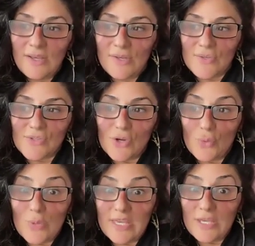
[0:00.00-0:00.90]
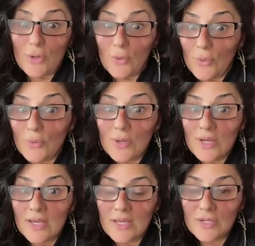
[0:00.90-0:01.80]
So we go,
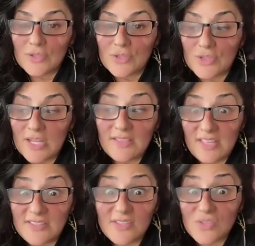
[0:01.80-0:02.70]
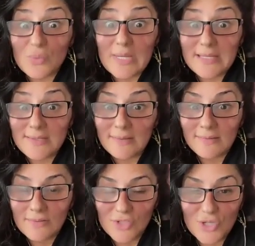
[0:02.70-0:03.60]
it's a suite.
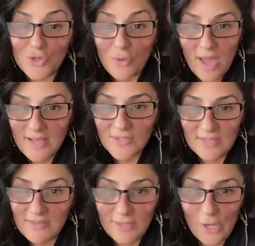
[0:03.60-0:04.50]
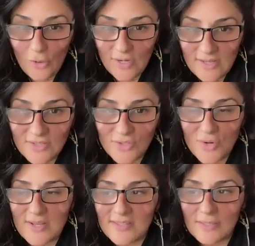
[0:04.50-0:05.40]
The artist
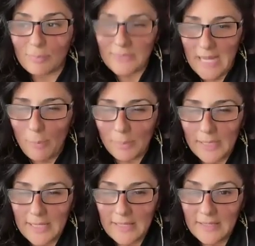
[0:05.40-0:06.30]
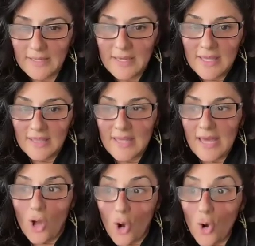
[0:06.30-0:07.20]
tries to downplay it.
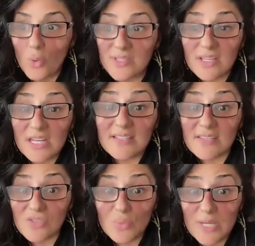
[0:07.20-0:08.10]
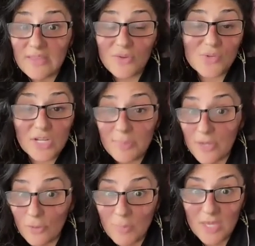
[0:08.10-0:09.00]
That, oh, it's a suite. There's going to be
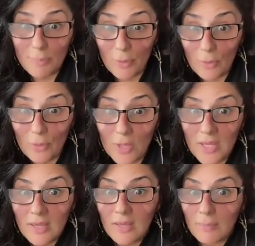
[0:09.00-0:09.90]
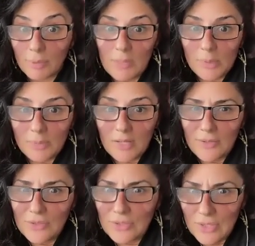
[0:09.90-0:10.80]
other people, blah, blah, blah.
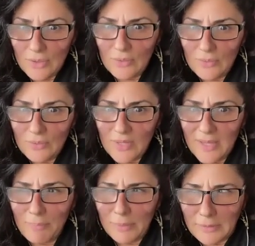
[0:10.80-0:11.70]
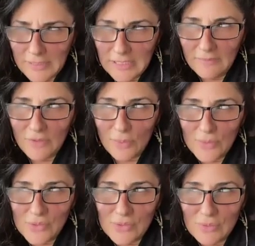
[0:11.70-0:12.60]
No, I believe
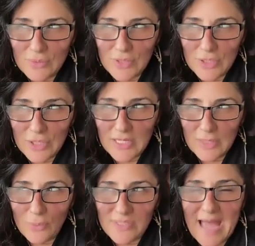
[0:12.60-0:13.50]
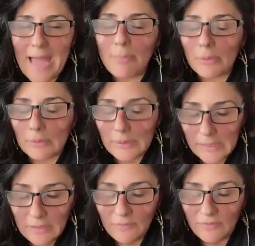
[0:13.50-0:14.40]
I
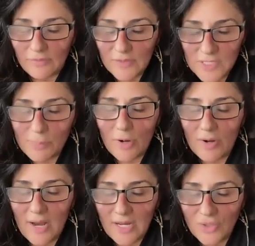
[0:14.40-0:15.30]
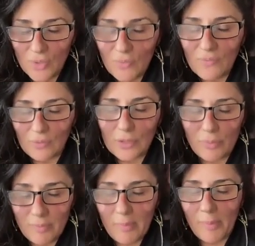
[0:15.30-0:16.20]
believe this part I don't fully
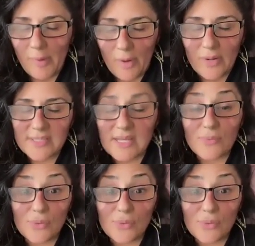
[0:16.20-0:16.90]
remember, but I want to say it was